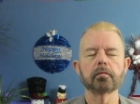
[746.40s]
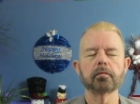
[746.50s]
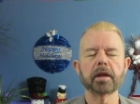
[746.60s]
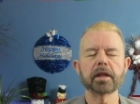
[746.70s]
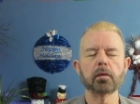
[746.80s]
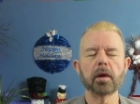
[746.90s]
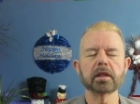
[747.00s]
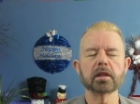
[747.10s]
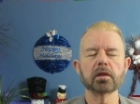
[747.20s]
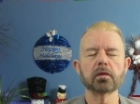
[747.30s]
Make your way
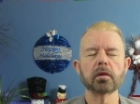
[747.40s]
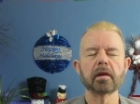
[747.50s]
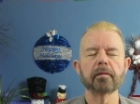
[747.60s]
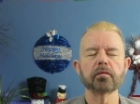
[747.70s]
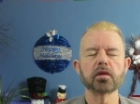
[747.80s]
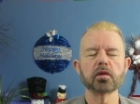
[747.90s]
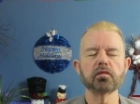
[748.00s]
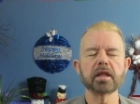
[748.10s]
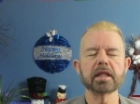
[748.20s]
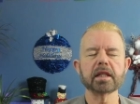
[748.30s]
to your
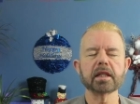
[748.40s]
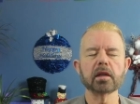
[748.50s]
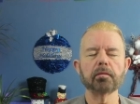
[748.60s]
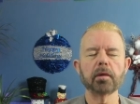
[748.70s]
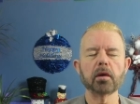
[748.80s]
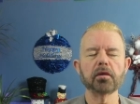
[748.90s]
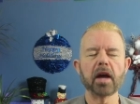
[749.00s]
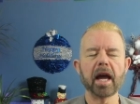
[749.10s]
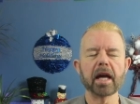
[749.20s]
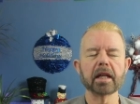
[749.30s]
wrists on both
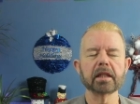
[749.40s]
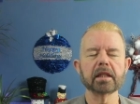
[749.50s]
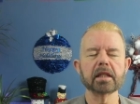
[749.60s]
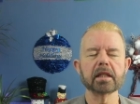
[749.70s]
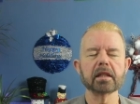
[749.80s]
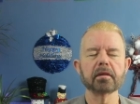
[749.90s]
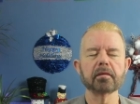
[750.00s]
hands.